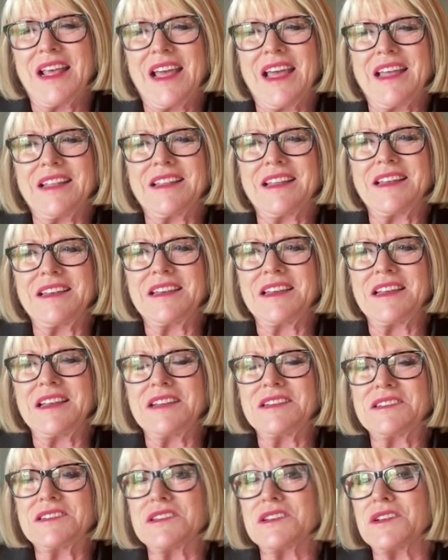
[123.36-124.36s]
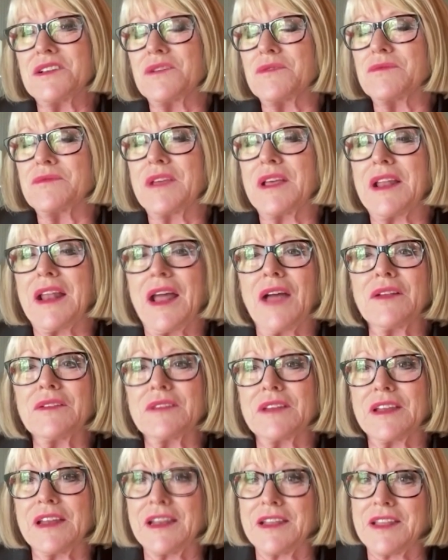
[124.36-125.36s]
and they need to get out
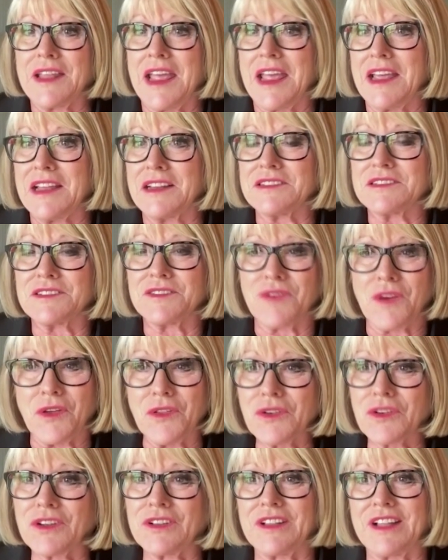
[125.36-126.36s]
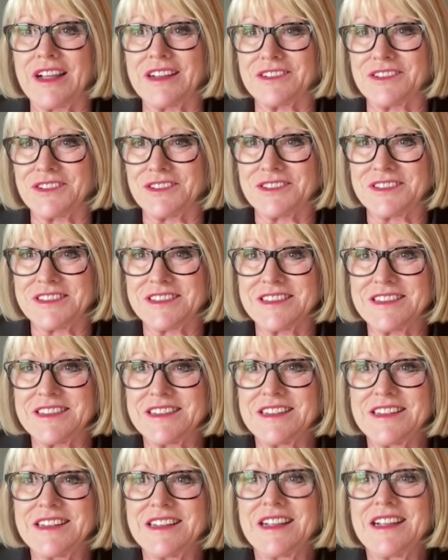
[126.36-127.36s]
and get in the hands of other collectors.
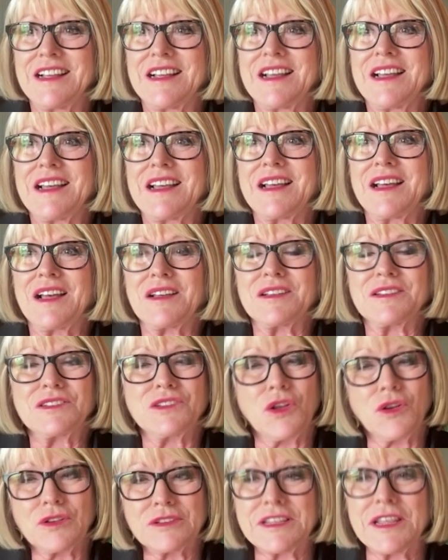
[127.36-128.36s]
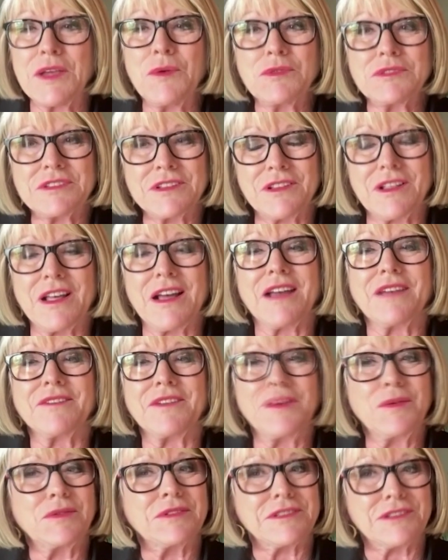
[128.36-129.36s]
As long as he was alive,
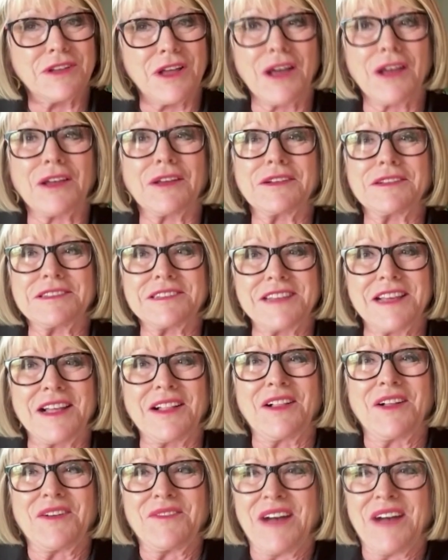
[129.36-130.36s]
he was not going to sell them,